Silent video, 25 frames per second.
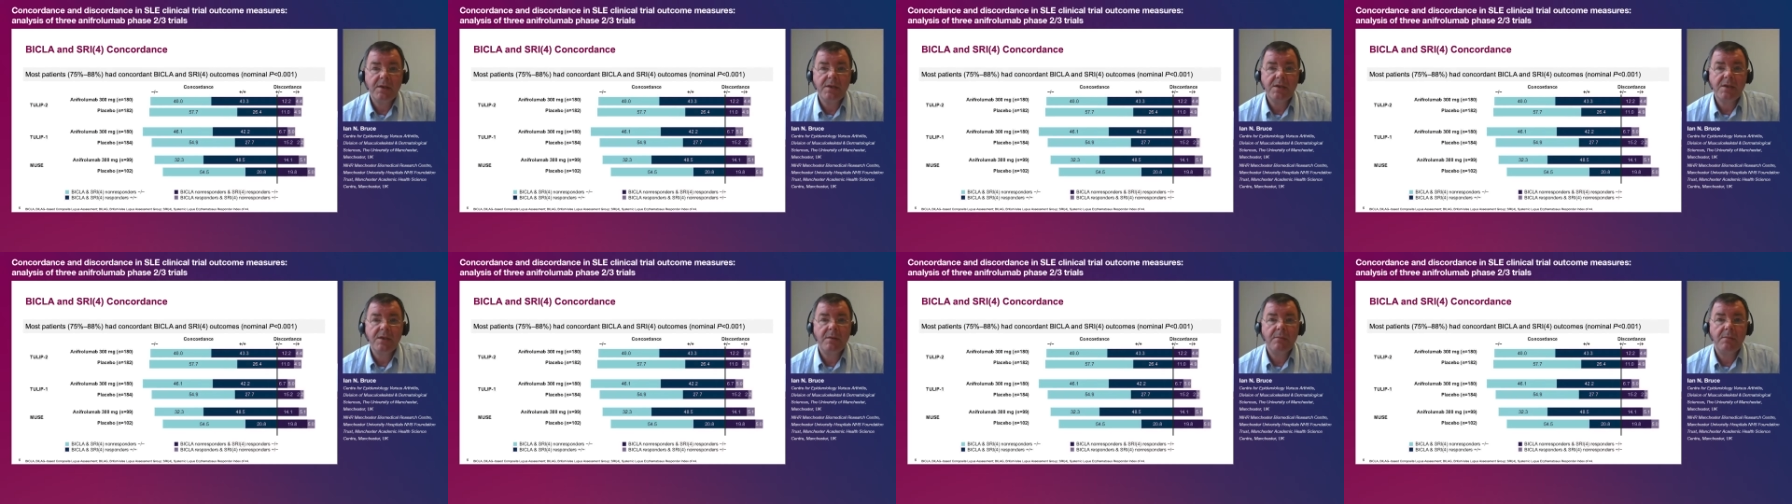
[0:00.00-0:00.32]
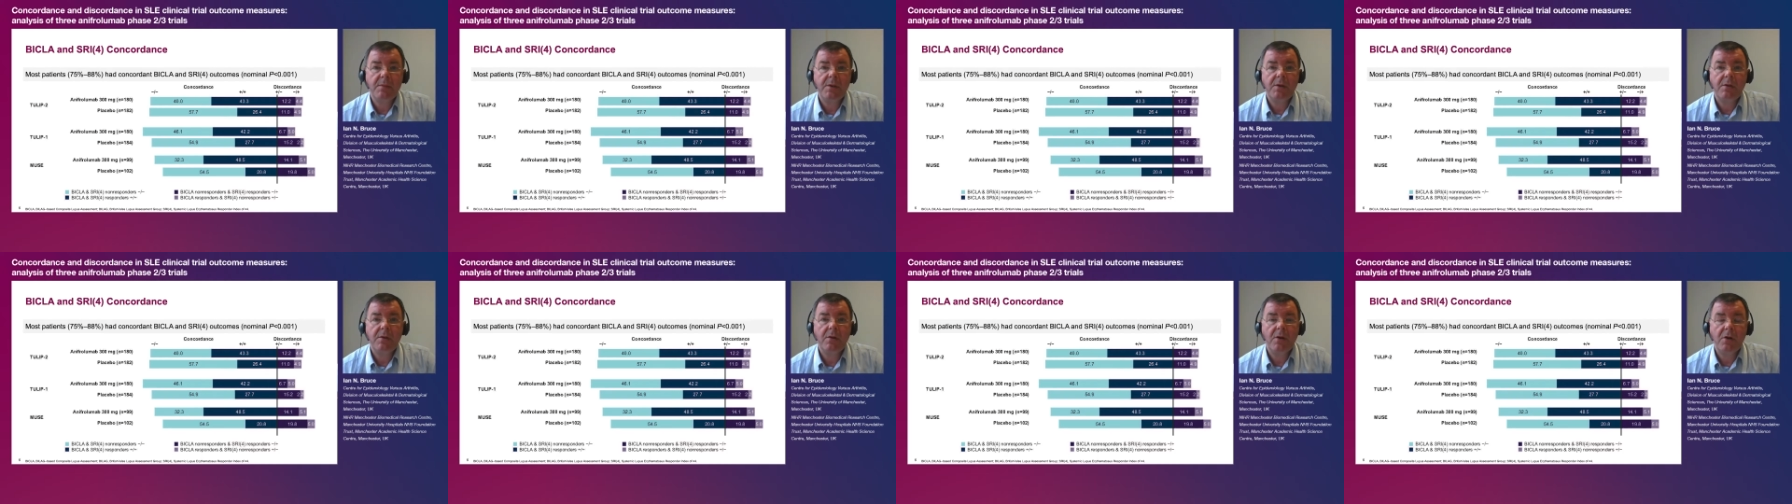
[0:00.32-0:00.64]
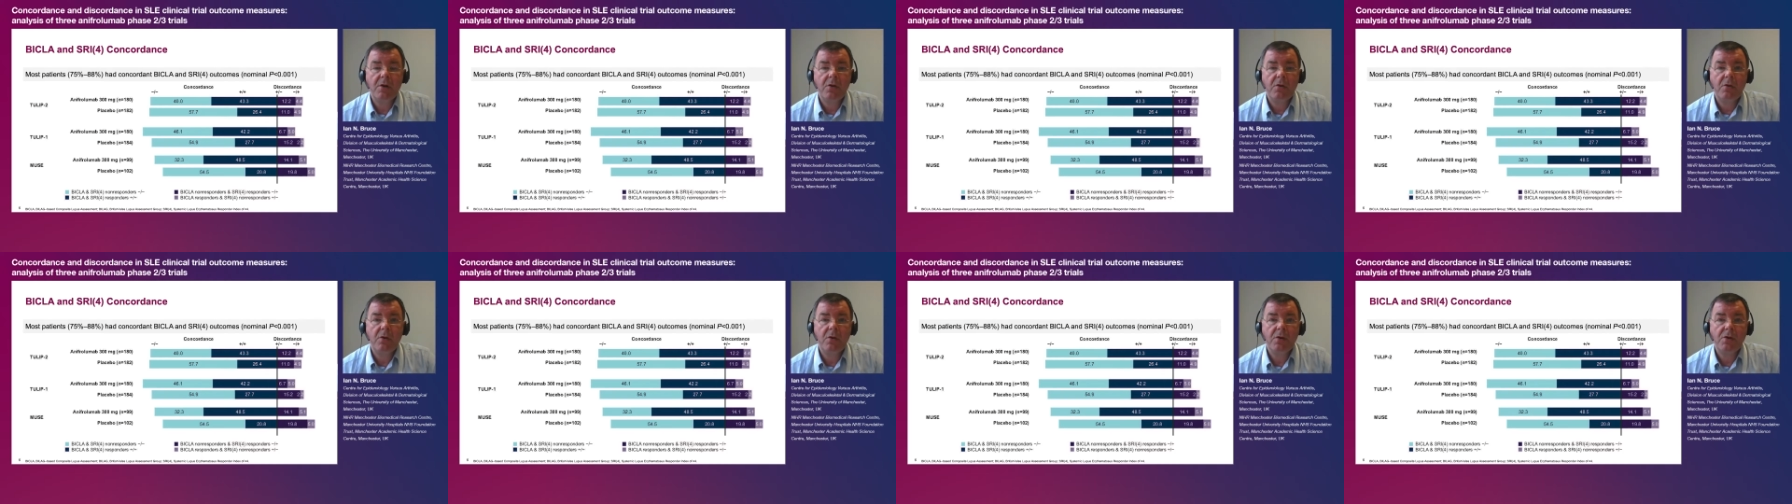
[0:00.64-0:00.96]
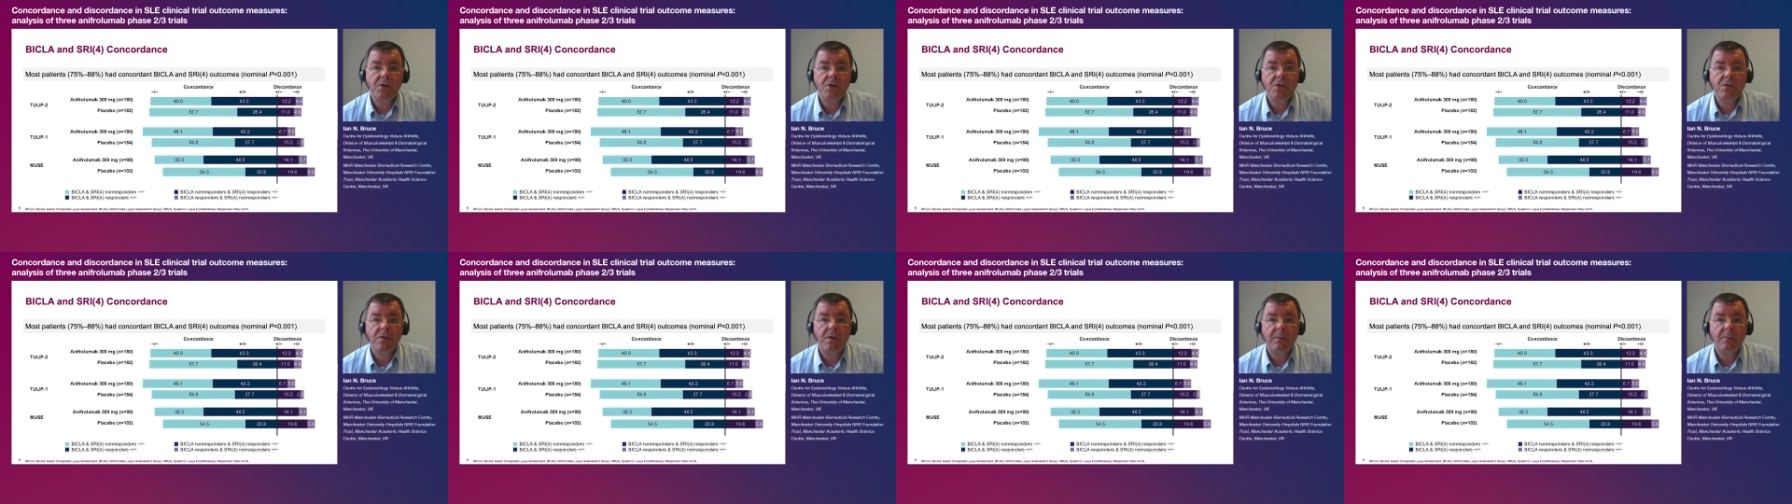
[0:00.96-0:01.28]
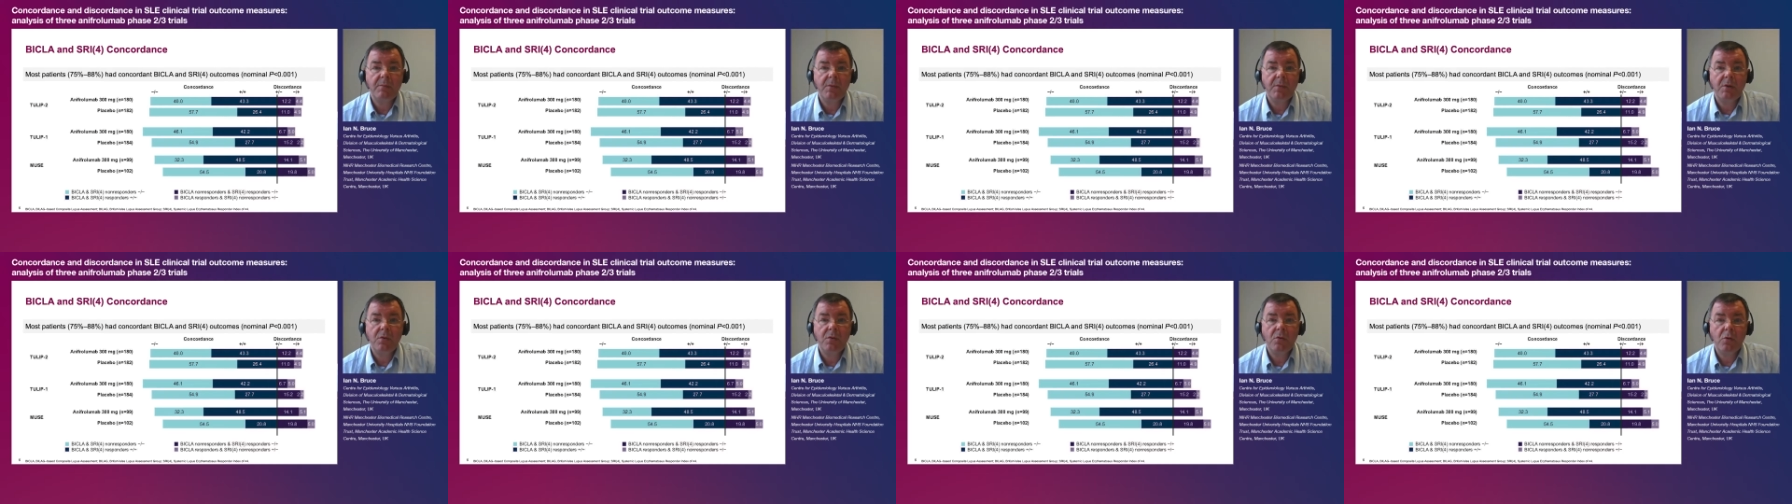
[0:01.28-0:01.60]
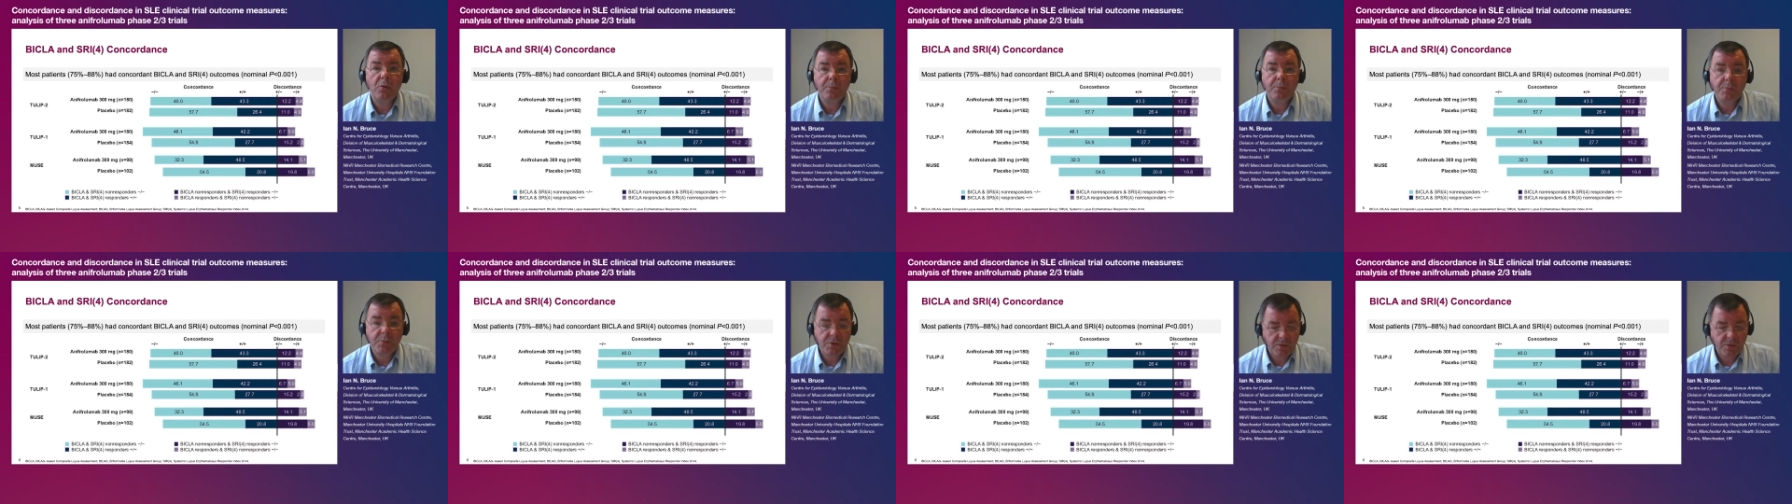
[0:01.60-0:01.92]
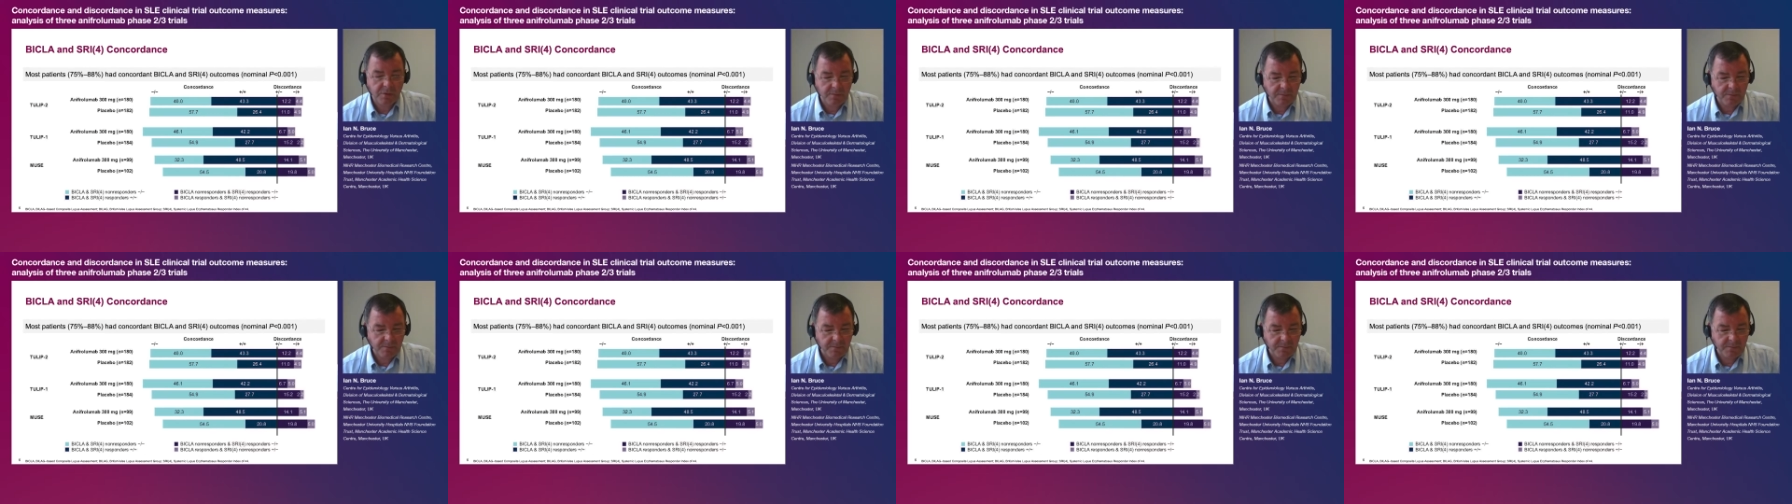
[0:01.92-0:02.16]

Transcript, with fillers: similar across treatment groups.